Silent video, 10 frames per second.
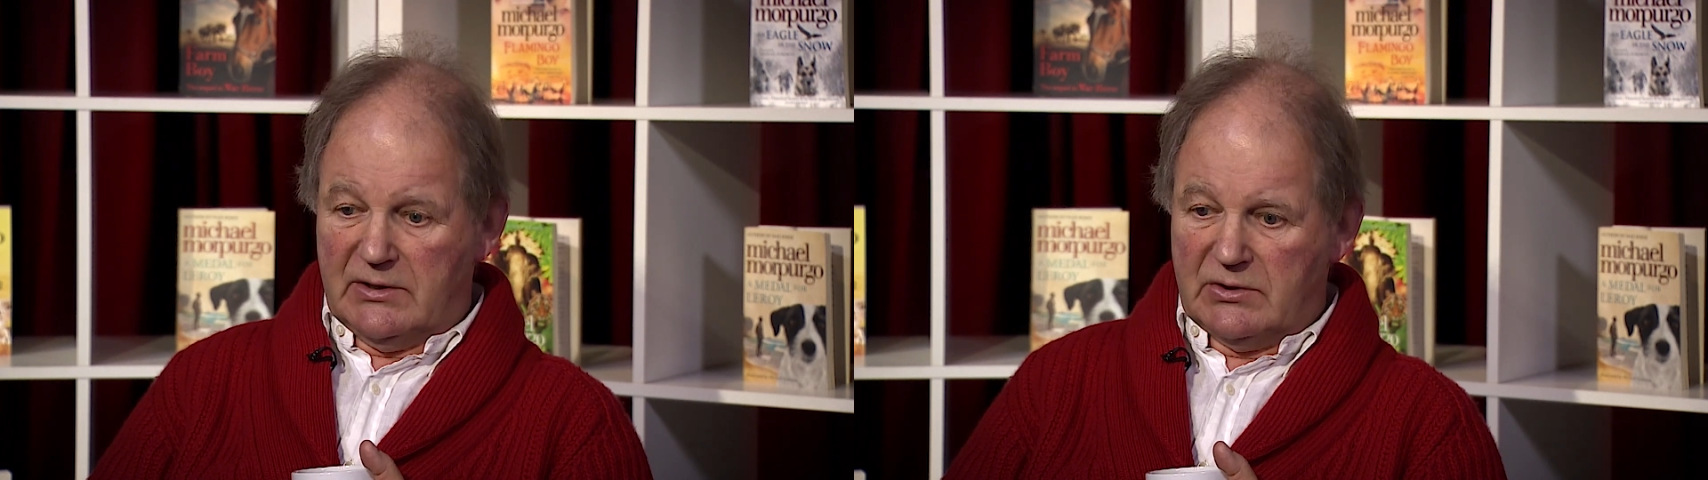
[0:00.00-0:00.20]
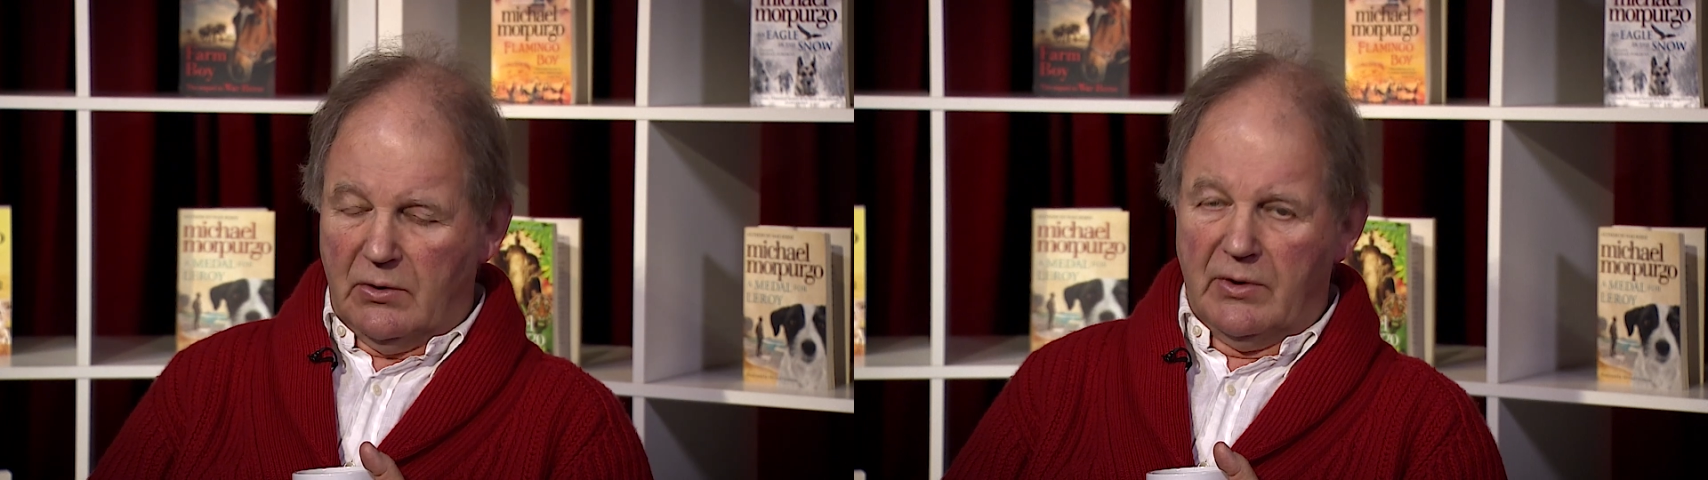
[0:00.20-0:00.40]

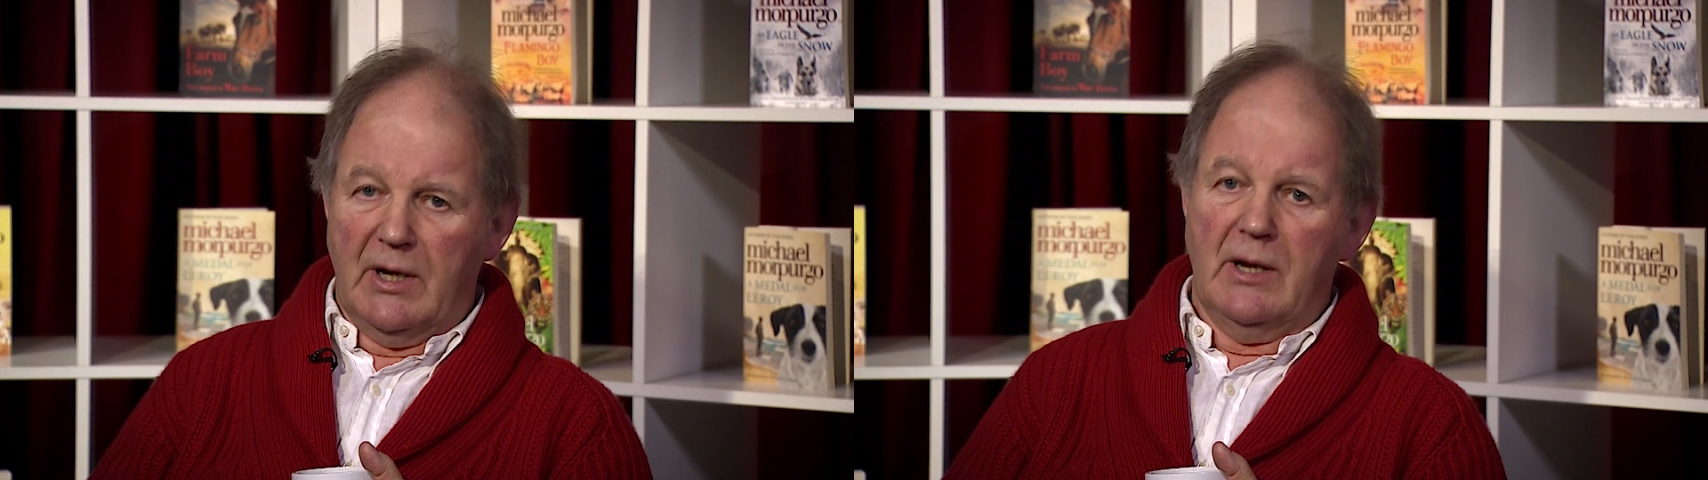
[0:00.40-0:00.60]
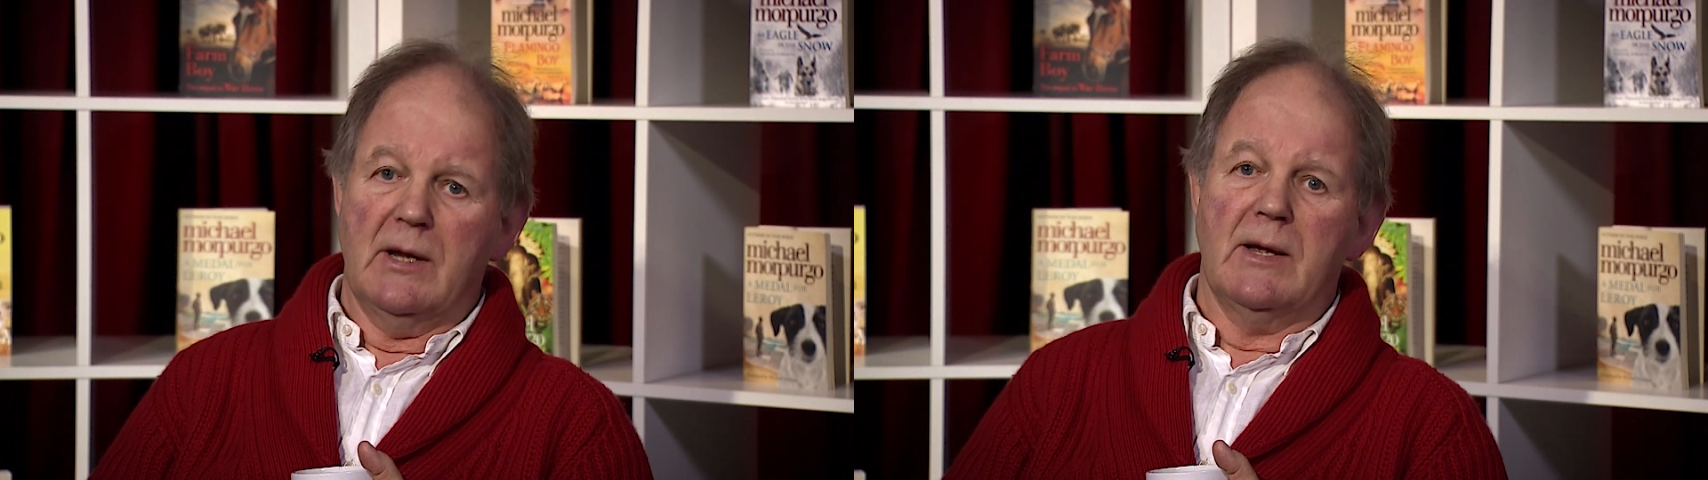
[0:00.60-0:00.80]

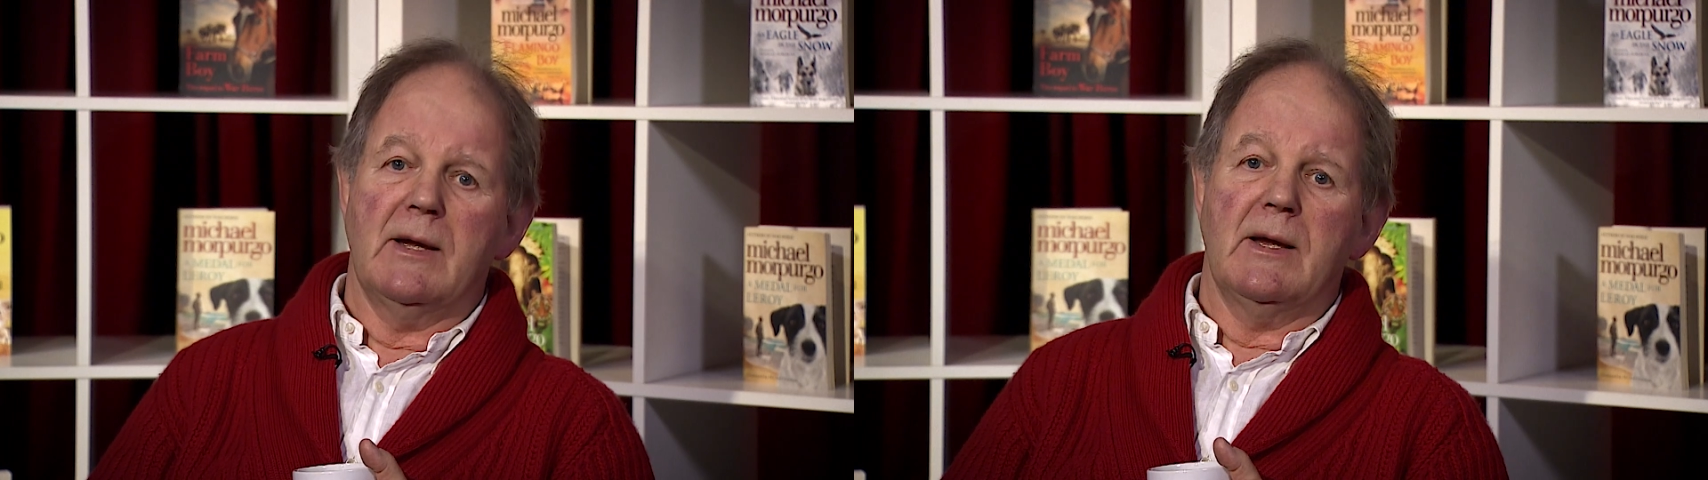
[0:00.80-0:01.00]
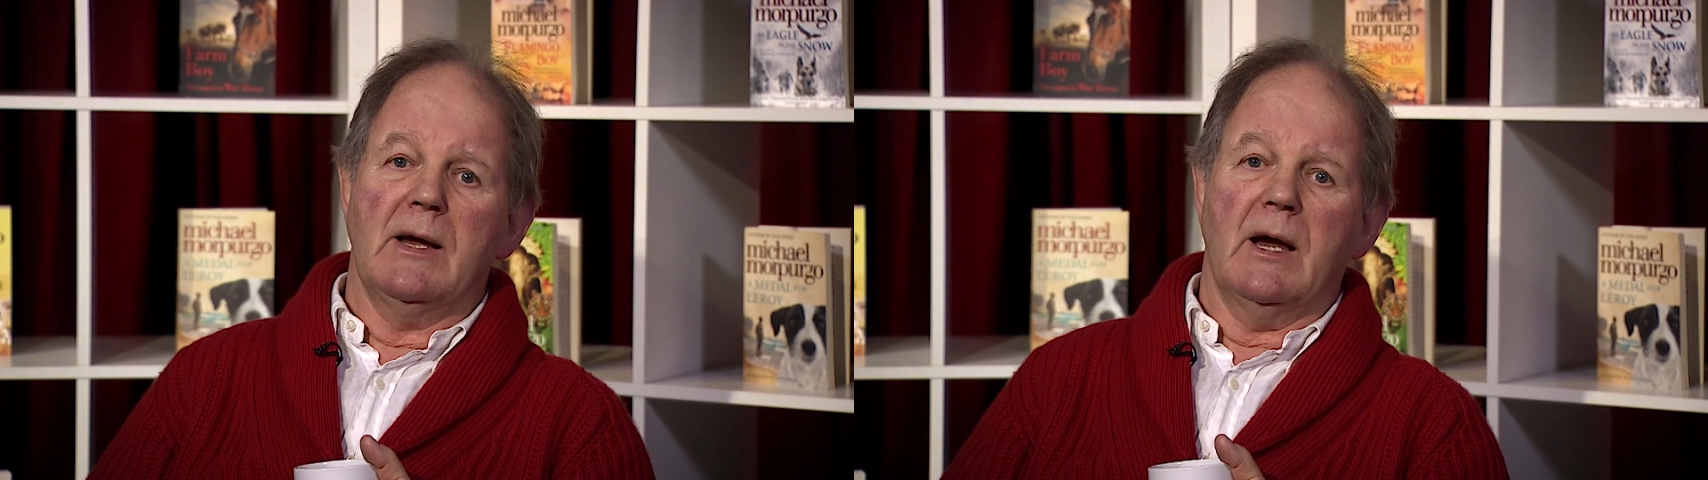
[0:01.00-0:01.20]
story
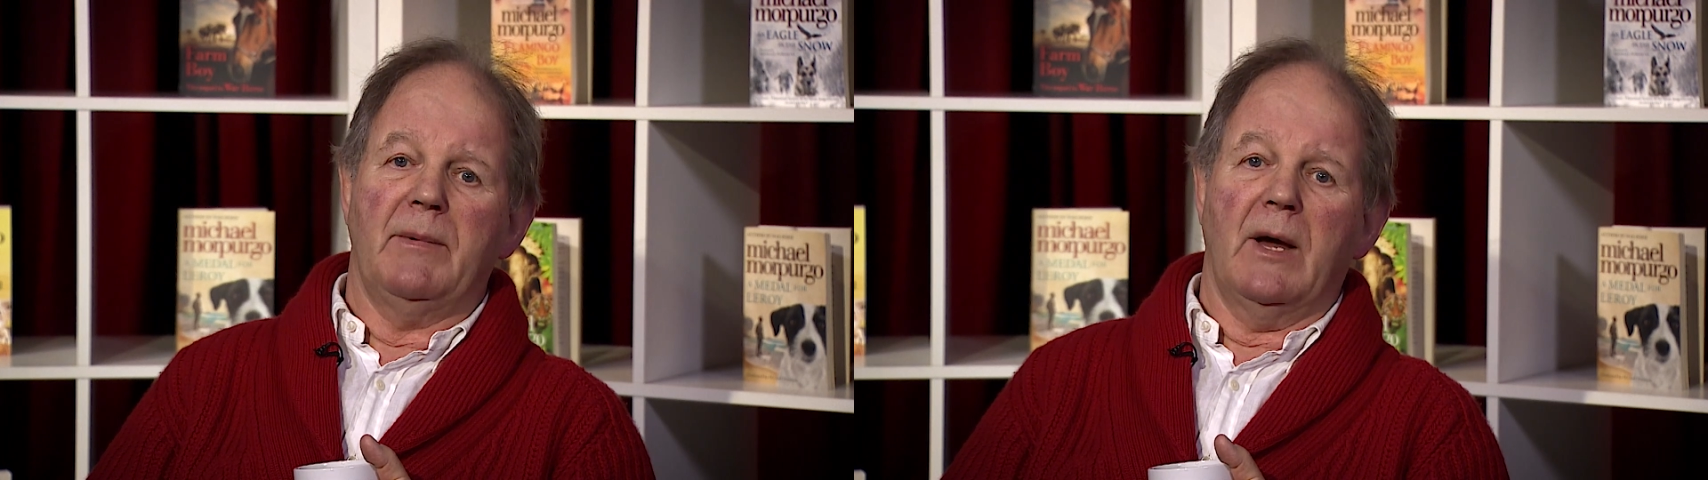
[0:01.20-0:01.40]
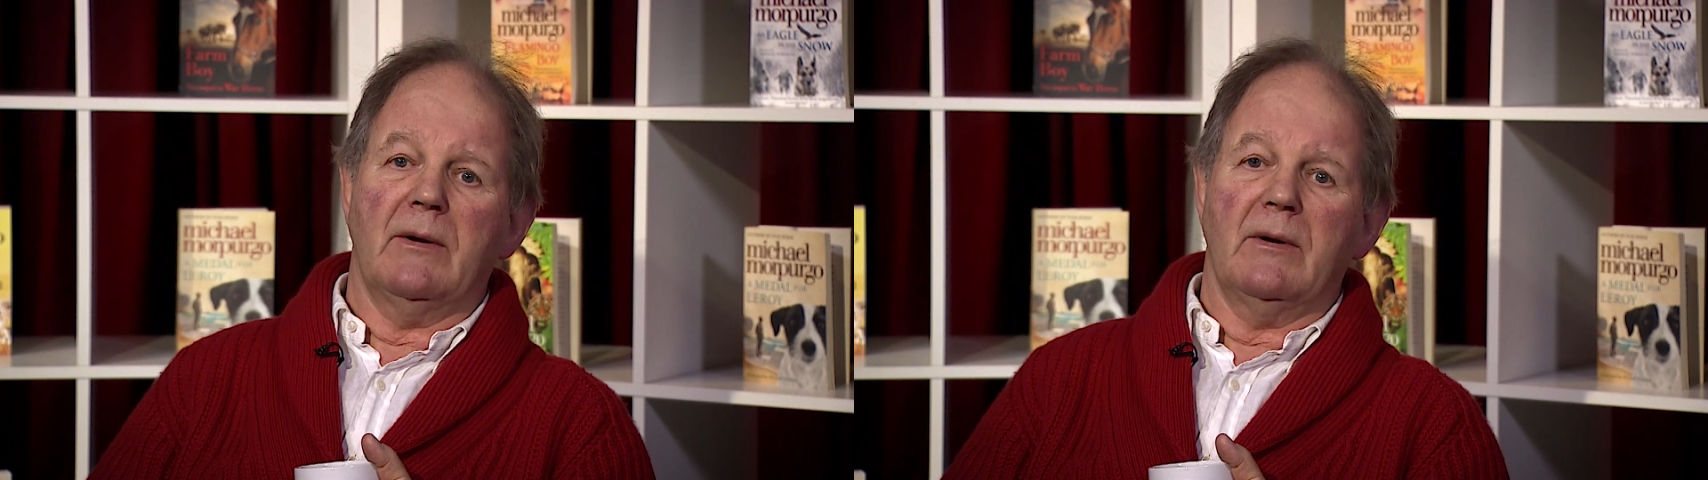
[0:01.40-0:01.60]

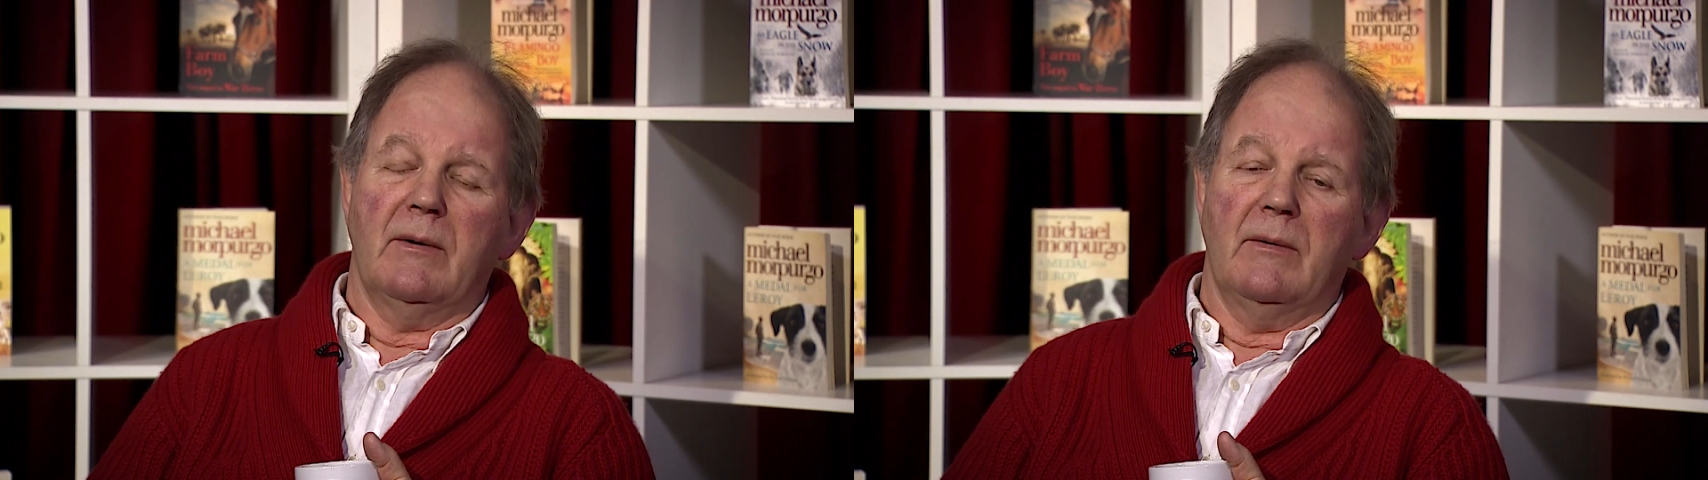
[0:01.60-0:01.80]
about